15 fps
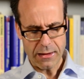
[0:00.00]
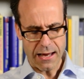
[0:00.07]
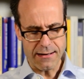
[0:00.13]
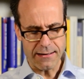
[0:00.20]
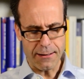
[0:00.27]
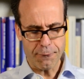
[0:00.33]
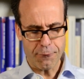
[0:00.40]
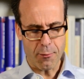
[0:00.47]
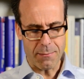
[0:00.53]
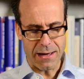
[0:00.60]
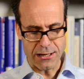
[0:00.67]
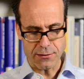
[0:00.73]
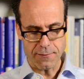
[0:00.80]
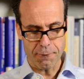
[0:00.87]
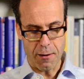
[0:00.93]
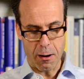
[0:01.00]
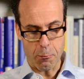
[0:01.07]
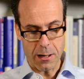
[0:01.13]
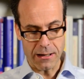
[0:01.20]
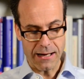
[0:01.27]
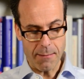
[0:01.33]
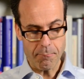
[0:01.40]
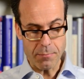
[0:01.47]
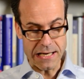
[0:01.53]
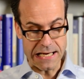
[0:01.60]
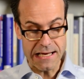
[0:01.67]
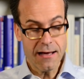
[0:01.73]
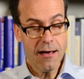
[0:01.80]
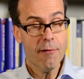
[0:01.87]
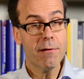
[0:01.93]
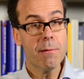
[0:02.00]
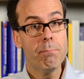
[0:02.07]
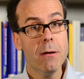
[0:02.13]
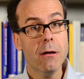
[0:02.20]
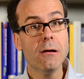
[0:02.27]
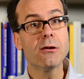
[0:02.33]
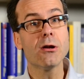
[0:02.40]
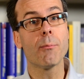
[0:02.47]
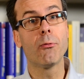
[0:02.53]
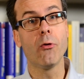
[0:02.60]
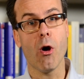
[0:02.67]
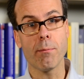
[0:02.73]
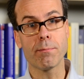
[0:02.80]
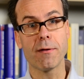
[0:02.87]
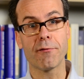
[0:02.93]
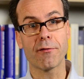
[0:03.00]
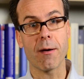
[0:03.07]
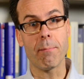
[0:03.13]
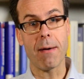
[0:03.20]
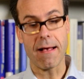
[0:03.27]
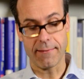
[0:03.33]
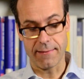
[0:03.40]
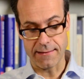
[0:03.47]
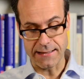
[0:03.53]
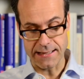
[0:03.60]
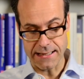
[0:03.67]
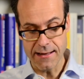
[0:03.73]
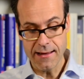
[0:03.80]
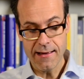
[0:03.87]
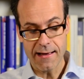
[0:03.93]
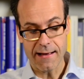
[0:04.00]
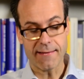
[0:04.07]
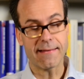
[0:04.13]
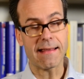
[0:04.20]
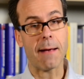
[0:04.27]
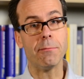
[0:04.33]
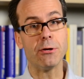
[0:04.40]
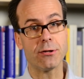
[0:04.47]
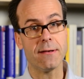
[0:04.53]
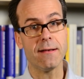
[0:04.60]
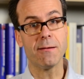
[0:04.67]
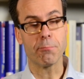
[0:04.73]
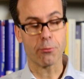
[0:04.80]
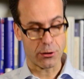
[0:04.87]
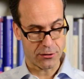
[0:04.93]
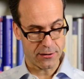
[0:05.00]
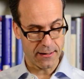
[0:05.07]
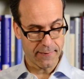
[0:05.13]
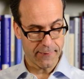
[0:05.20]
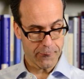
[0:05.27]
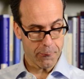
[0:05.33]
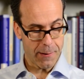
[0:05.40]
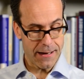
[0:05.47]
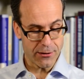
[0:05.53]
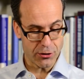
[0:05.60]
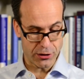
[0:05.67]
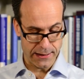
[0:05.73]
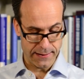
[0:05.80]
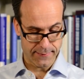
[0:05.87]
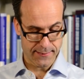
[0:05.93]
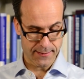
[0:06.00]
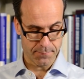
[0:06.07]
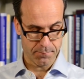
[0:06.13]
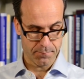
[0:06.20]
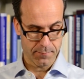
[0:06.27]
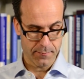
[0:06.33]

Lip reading: and information for our company. We build absorptive capacity, establish these bridging strategies.